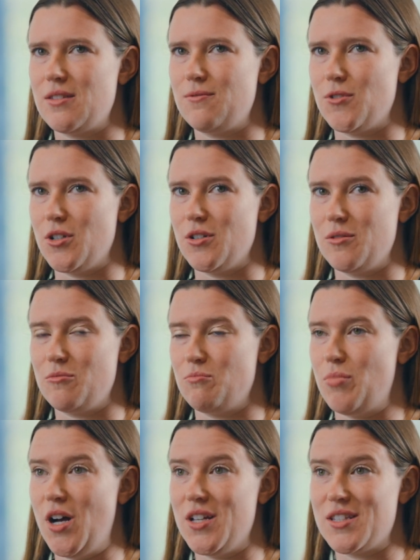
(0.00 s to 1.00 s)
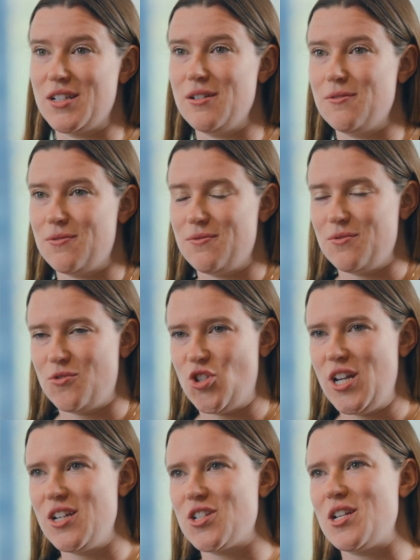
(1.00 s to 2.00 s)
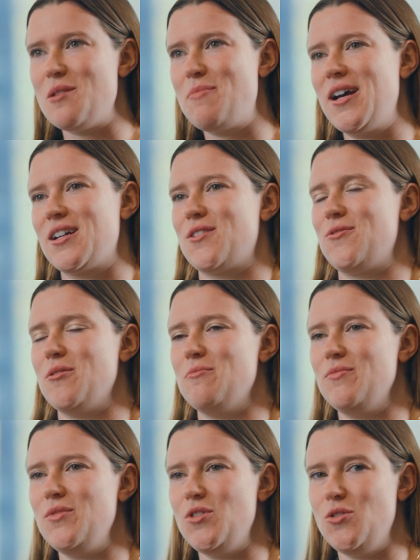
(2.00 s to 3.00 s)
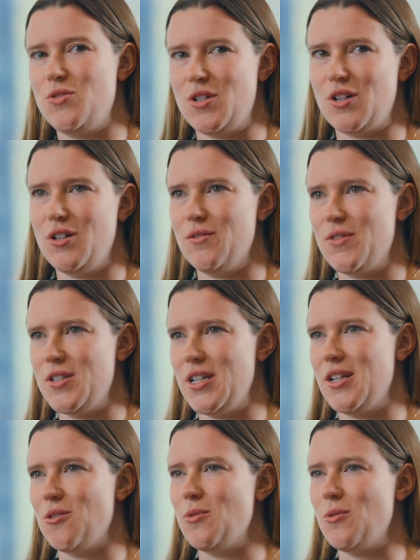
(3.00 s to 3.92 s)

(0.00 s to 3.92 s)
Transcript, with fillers: for positive change and impact from using all of the data